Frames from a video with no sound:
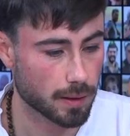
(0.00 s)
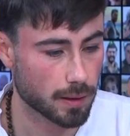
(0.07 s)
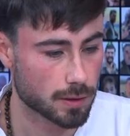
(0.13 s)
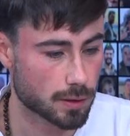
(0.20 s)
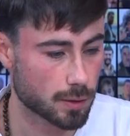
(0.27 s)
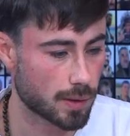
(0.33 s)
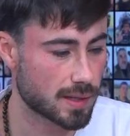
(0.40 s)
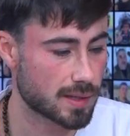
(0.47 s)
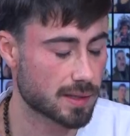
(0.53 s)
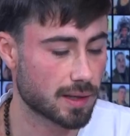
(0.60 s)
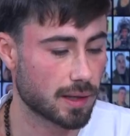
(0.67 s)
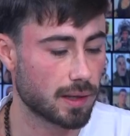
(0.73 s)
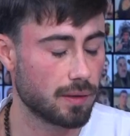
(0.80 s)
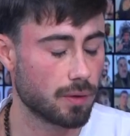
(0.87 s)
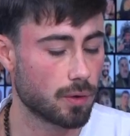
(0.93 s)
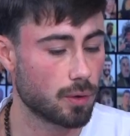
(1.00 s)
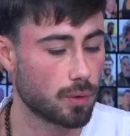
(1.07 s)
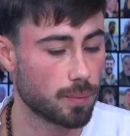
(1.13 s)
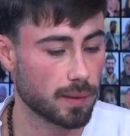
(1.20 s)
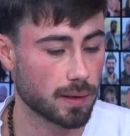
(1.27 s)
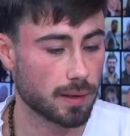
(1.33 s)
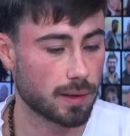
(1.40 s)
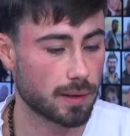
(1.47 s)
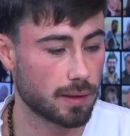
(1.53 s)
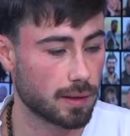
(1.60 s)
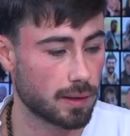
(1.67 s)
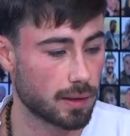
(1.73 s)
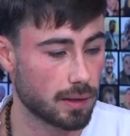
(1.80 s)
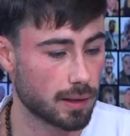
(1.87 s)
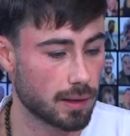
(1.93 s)
So I stayed home,
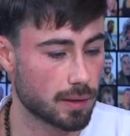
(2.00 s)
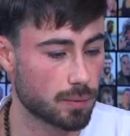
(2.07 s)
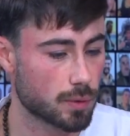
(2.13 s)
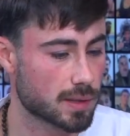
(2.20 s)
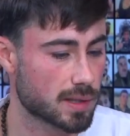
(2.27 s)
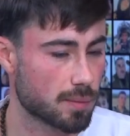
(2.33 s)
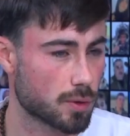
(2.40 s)
and it was